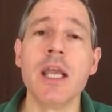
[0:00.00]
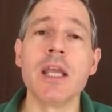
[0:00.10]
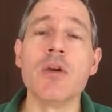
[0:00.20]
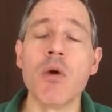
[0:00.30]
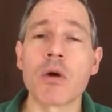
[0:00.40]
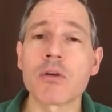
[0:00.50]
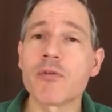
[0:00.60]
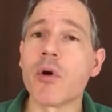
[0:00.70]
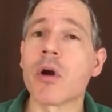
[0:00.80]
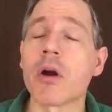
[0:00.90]
in order
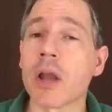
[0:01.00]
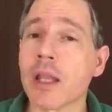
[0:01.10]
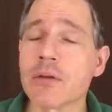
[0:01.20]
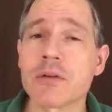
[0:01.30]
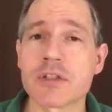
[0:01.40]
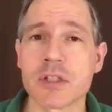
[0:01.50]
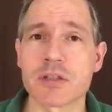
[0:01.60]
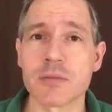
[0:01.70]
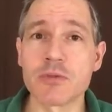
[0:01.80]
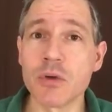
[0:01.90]
for our endocrine
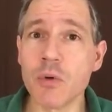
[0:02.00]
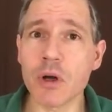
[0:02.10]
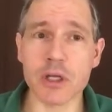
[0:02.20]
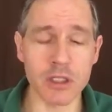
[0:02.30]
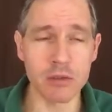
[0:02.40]
system to work.